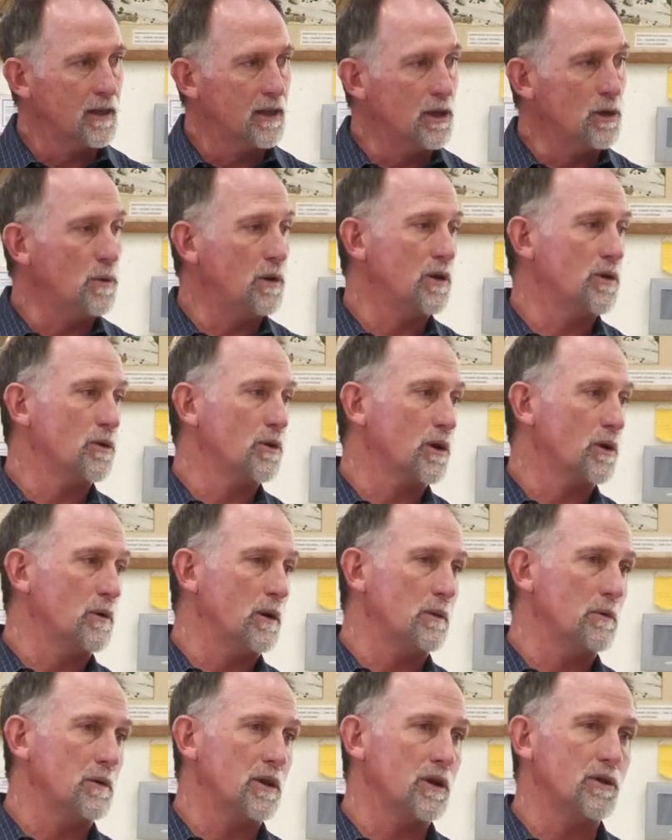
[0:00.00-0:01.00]
You either
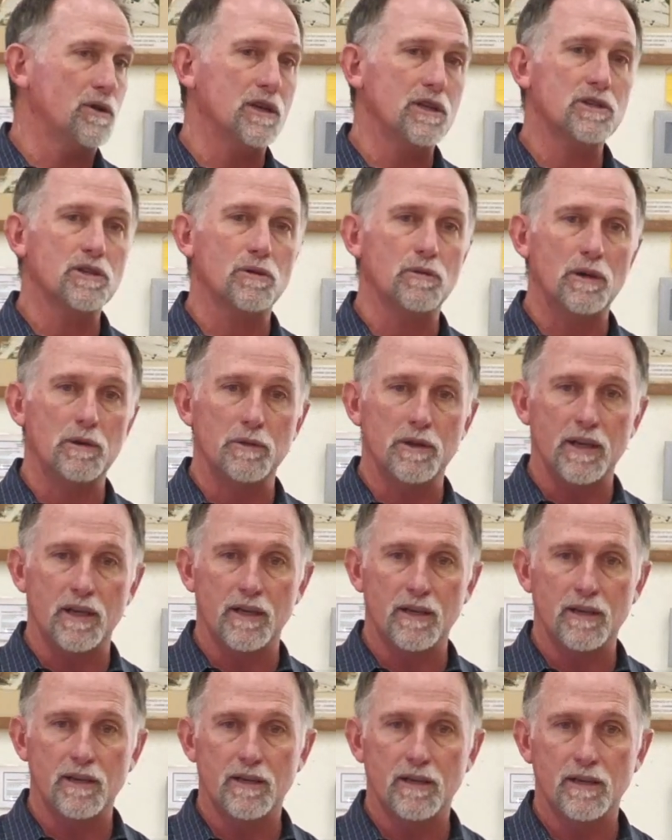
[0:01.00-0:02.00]
agree with it or disagree with it.
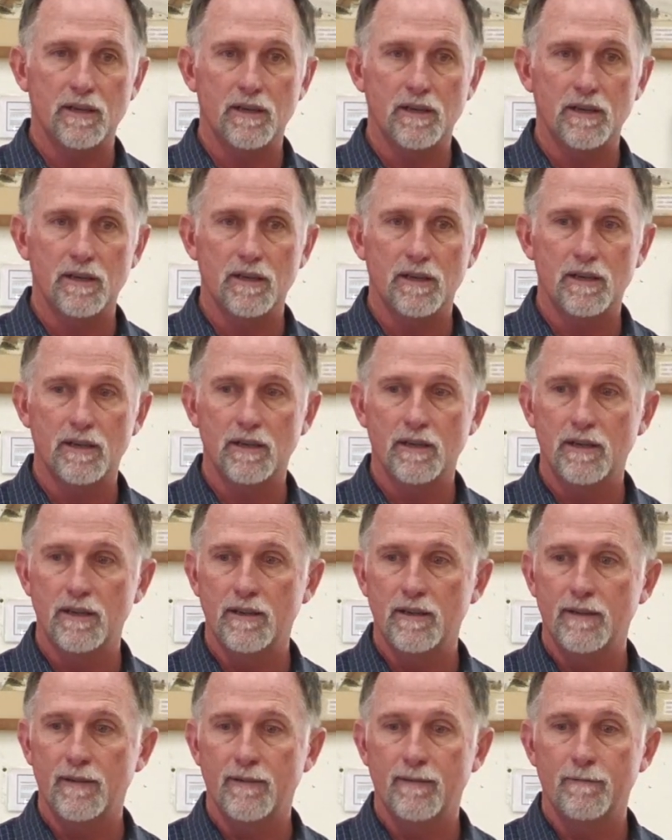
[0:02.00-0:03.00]

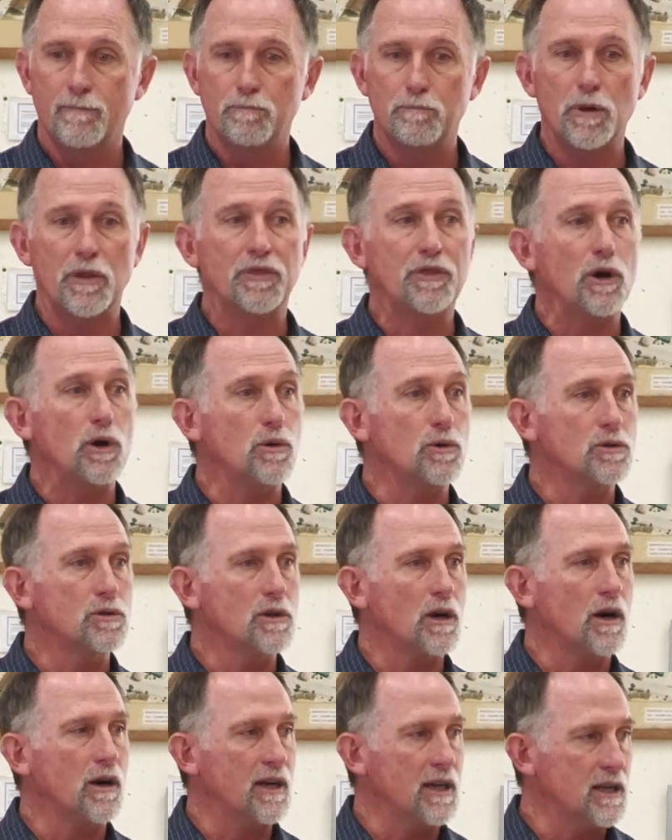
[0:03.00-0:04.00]
But those
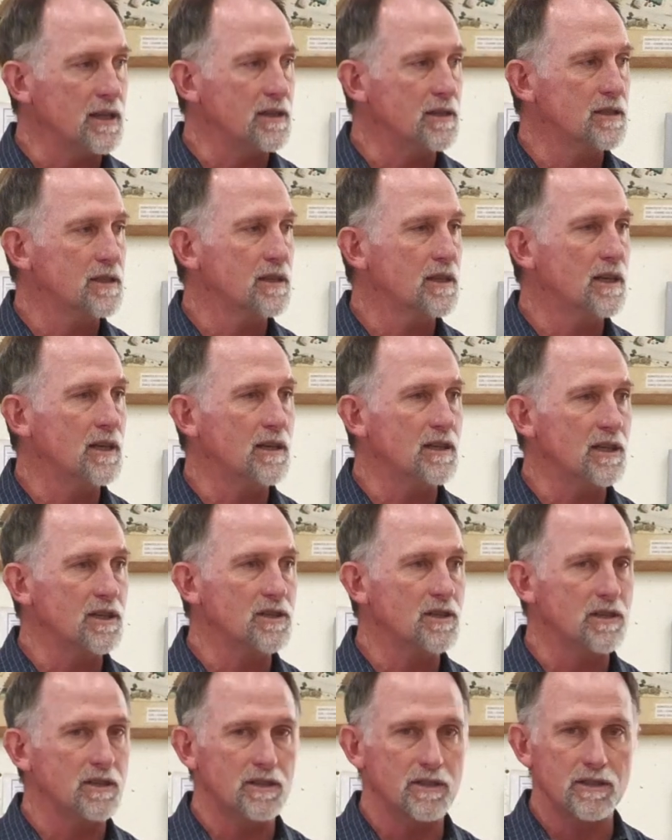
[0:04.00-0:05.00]
are his
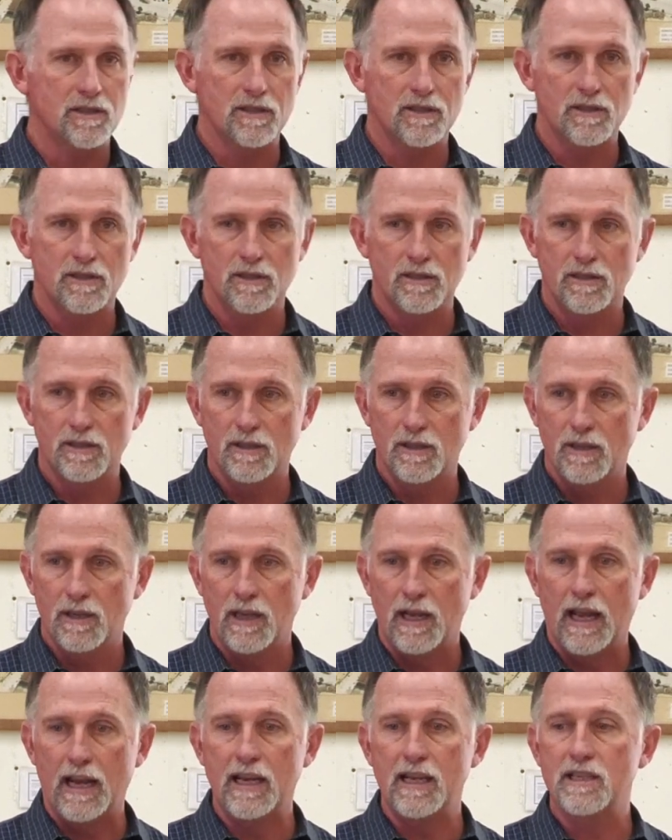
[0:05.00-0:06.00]
conditions.
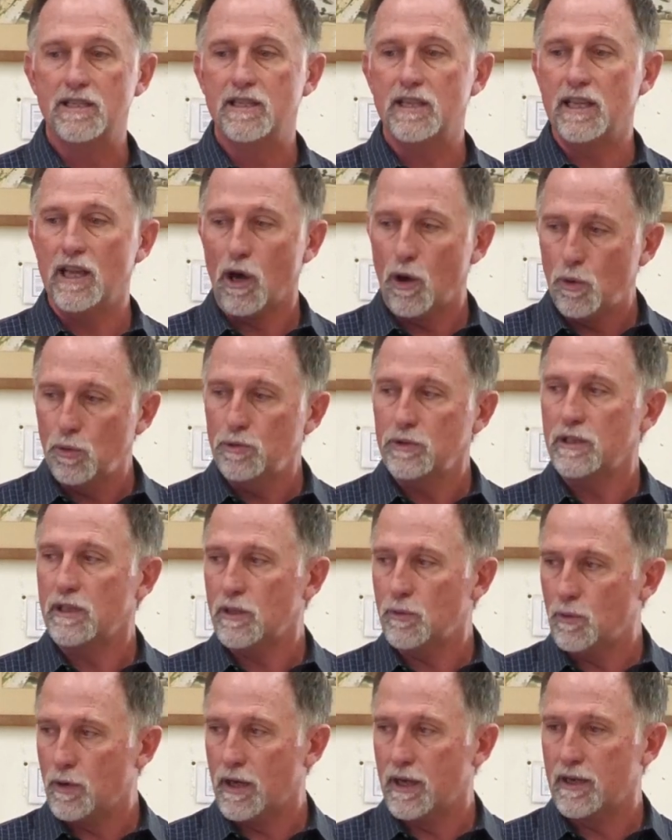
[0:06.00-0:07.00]
And he's the only
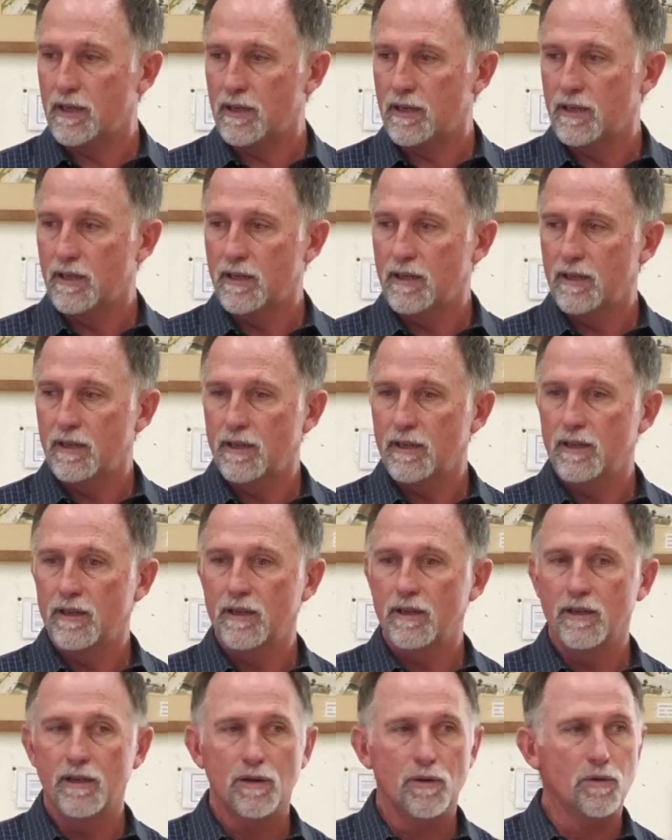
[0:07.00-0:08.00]
one
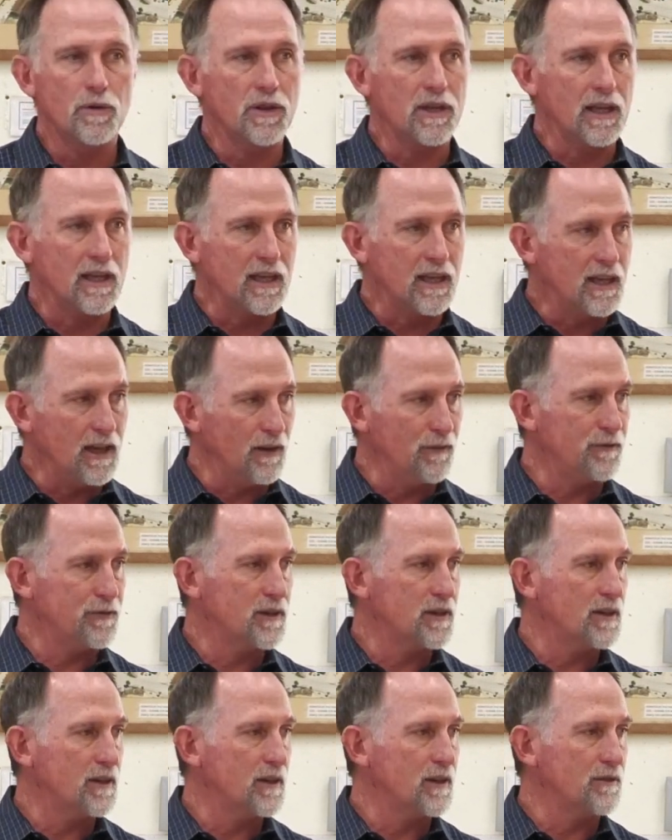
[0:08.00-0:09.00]
with a
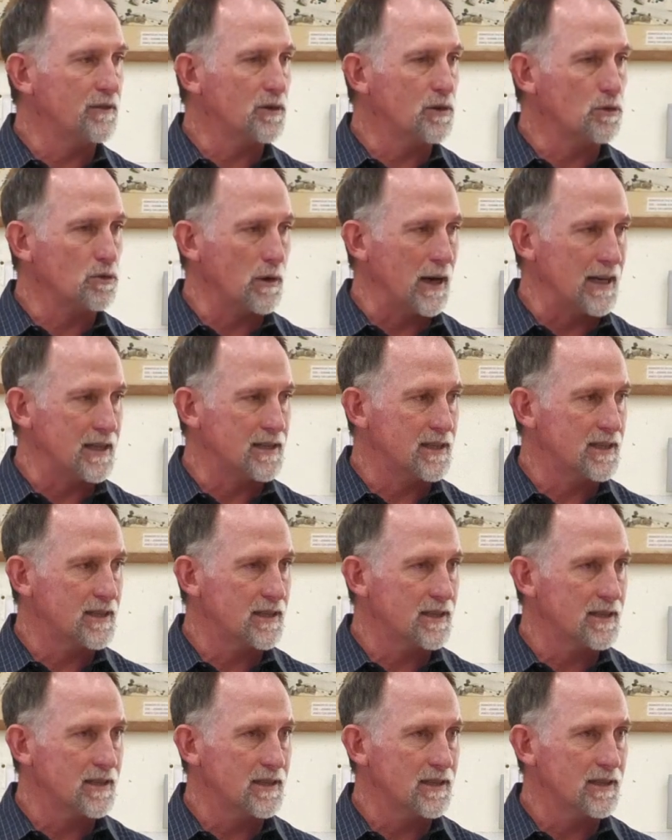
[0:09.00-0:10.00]
gift of
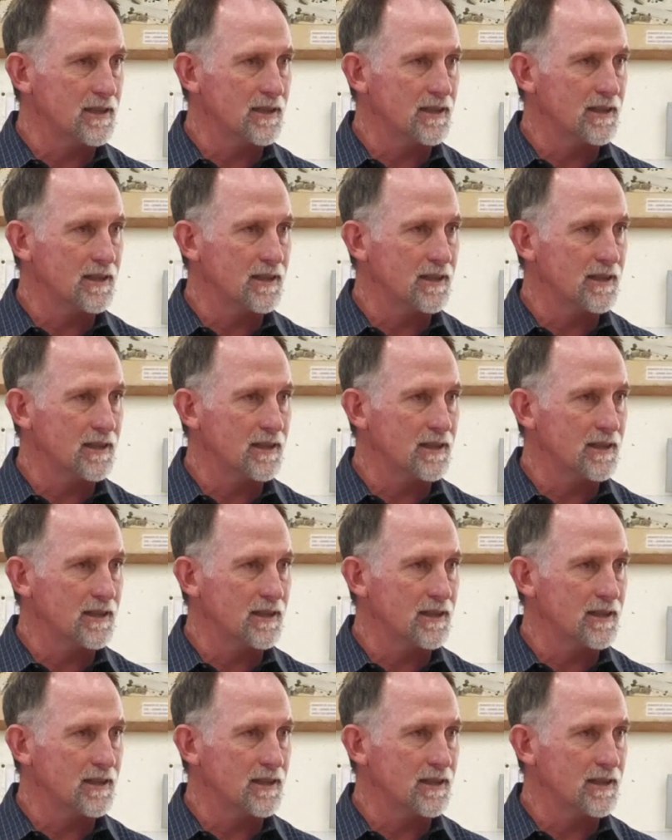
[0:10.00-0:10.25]
grace